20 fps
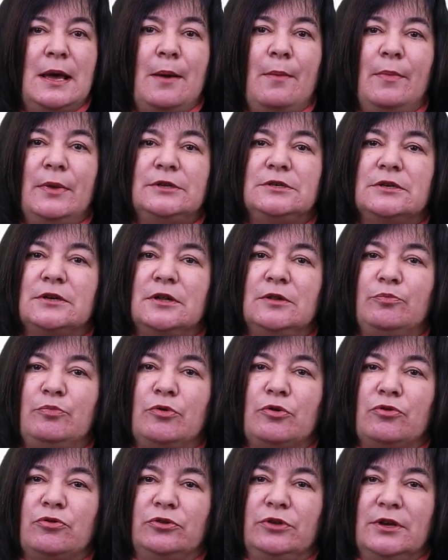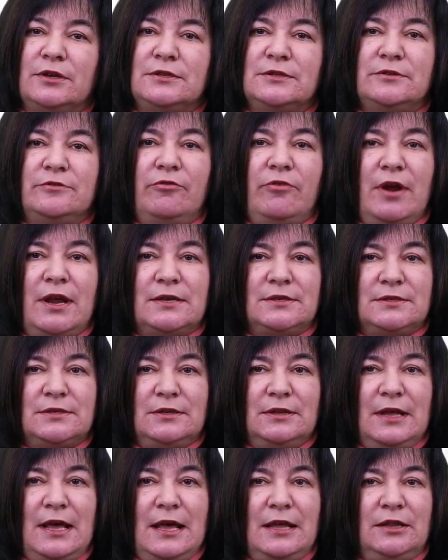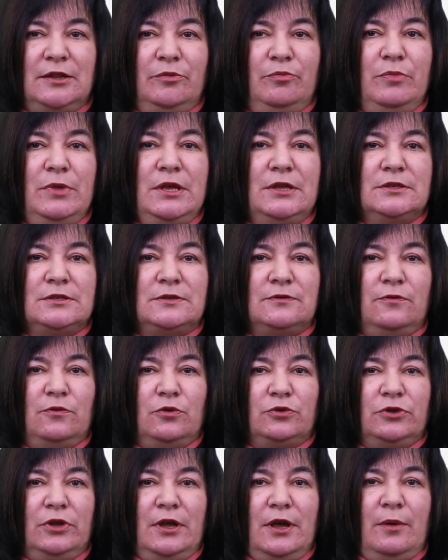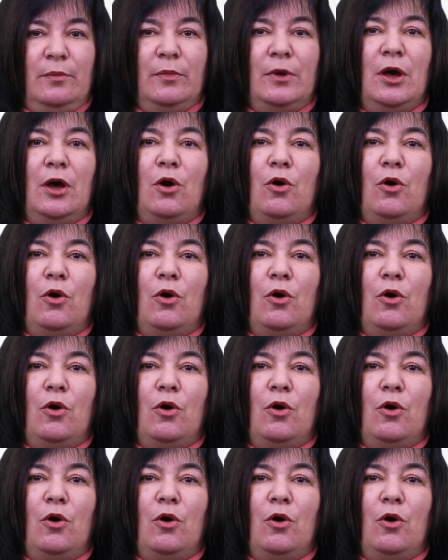medical products, dressing and means for them,